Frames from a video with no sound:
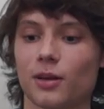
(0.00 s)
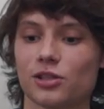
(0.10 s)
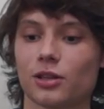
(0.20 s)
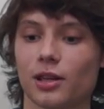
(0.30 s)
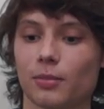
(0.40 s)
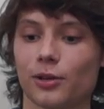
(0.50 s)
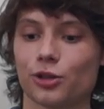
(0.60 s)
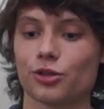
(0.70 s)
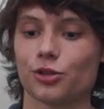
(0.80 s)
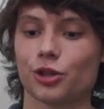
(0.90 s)
spots to take
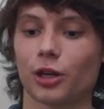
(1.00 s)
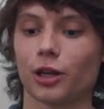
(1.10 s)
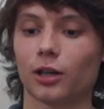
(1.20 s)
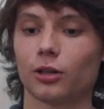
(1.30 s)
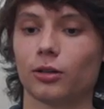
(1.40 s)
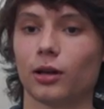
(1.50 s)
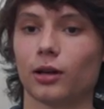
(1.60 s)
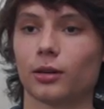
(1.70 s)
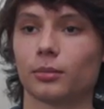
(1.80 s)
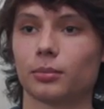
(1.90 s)
pictures in Chicago are